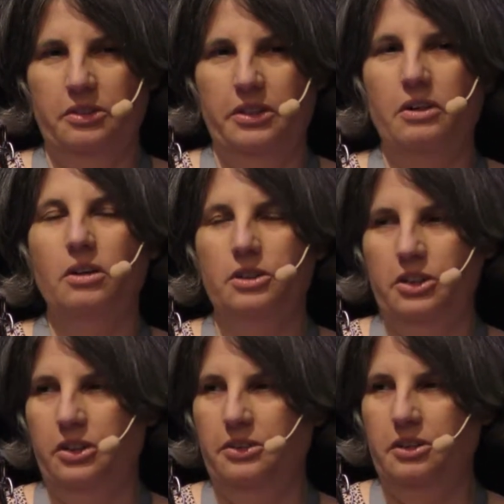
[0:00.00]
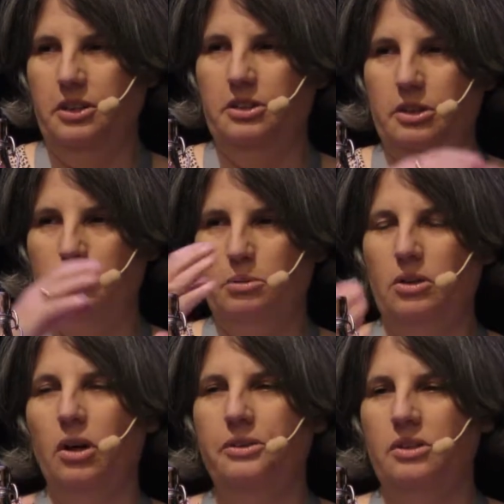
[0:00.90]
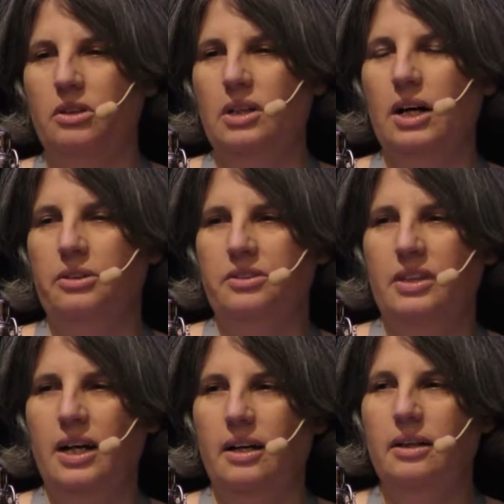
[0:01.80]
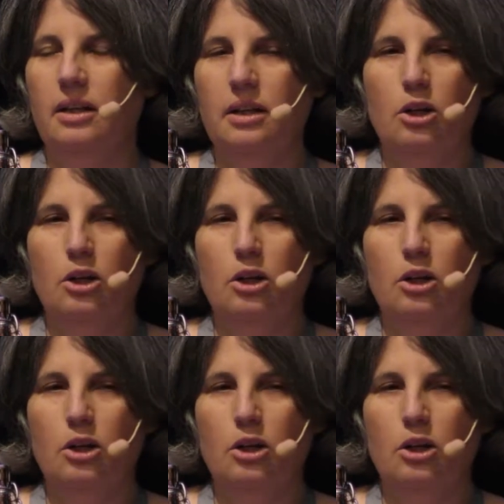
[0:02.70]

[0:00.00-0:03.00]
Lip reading: under their own jurisdictions, but also outside,